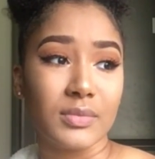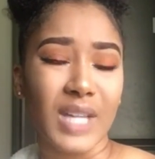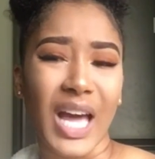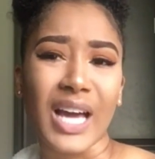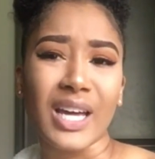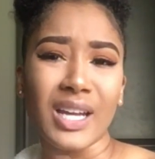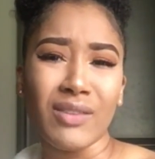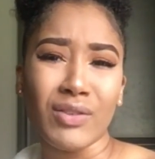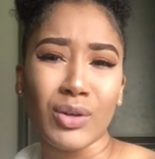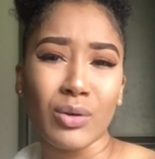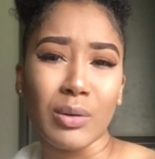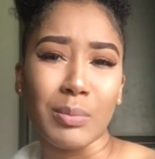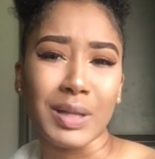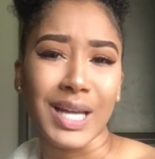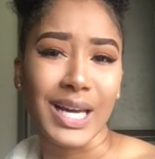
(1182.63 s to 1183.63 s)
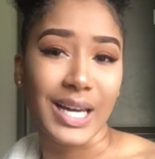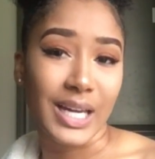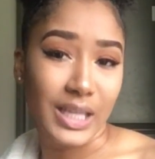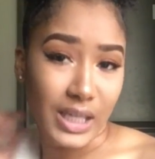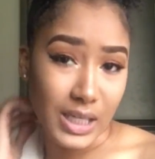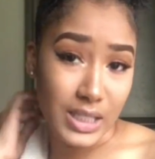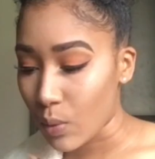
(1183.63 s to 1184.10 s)
I could even do a black, I
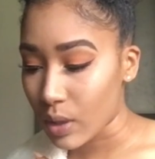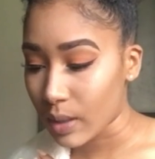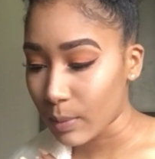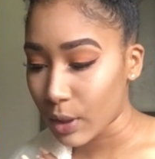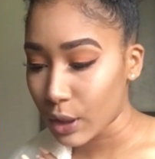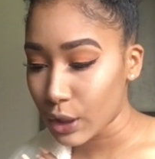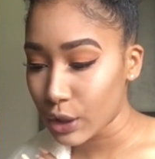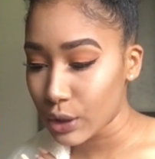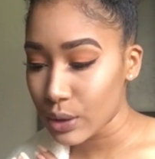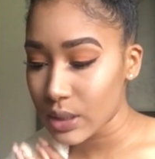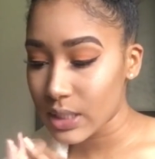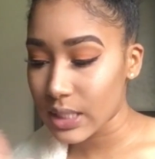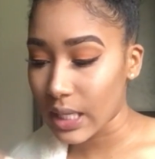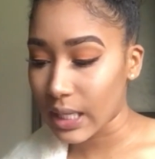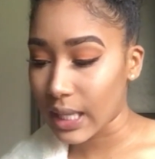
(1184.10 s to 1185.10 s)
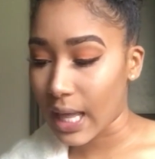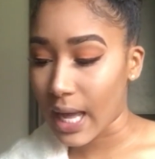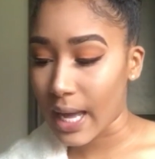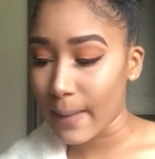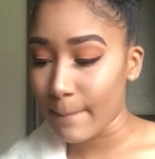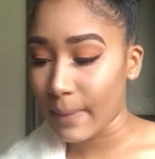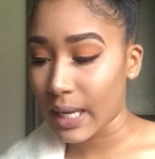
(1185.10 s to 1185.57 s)
guess. What I'm gonna use to
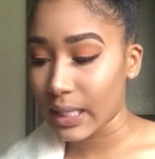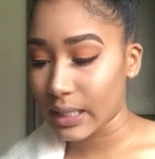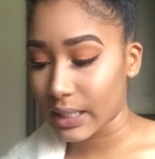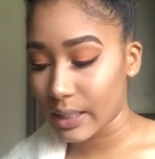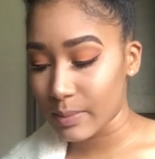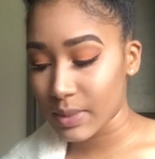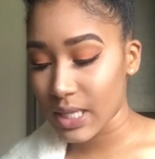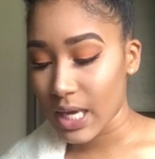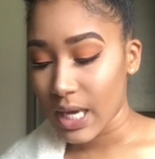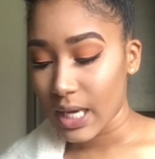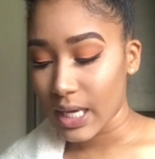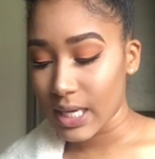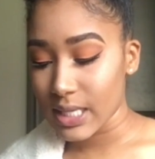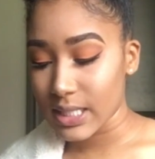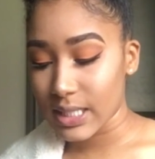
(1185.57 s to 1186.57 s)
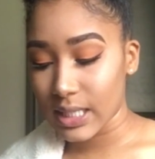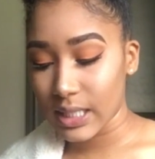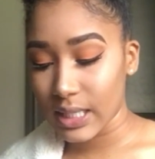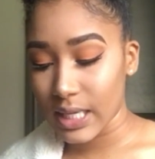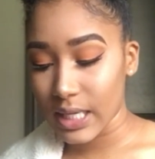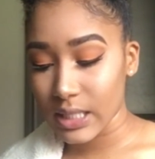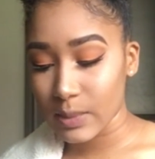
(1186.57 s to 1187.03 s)
line my lips is the
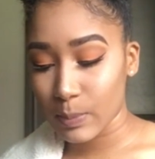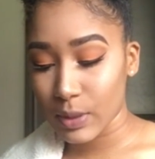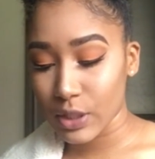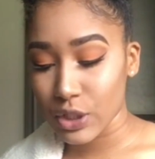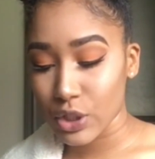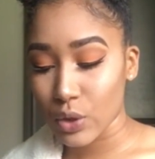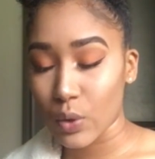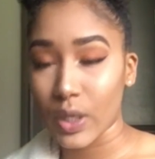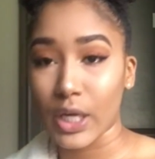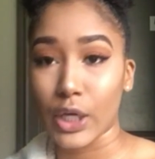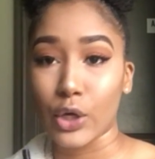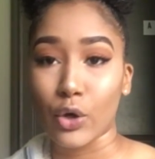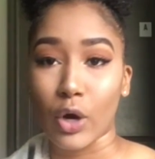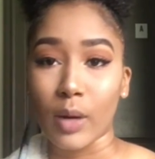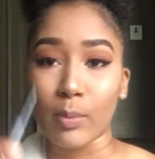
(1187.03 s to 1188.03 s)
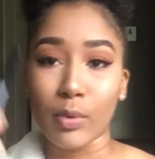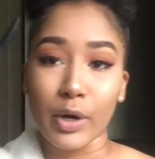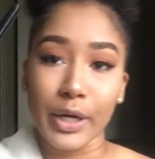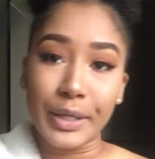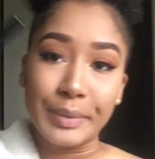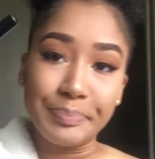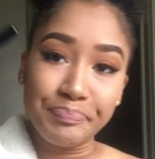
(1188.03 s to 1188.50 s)
NYX pencil in dark
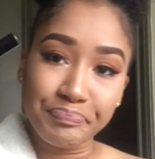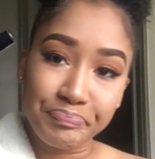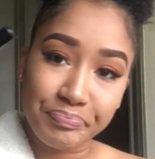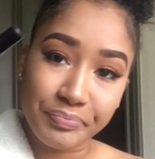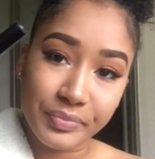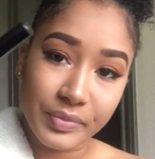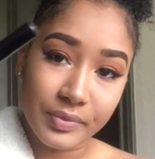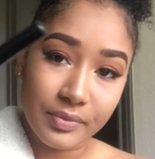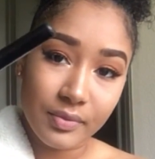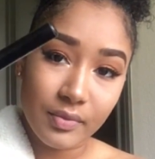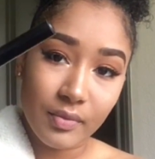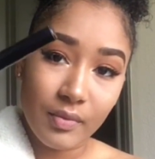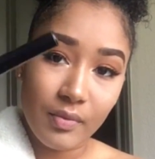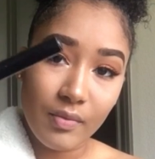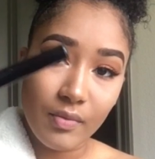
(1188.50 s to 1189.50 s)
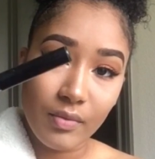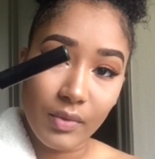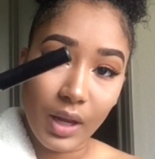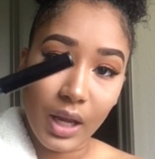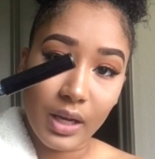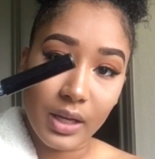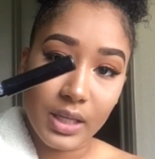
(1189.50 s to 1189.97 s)
brown.
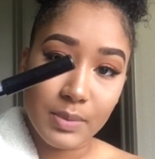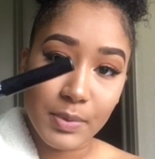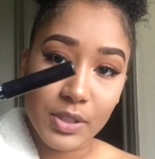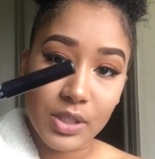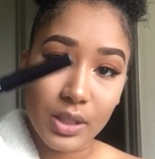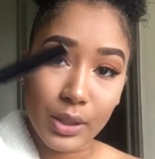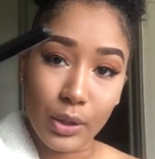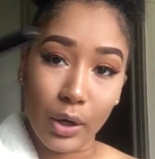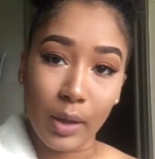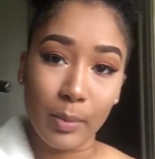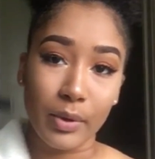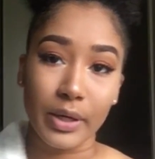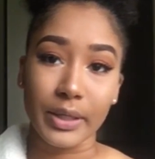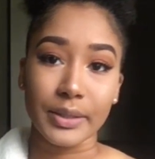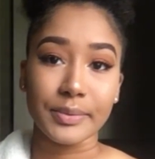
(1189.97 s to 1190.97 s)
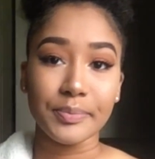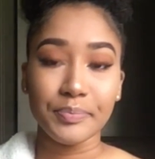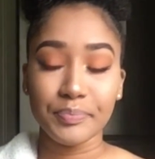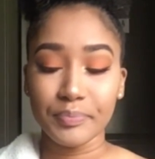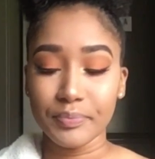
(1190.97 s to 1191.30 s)
NYX pencil in dark brown.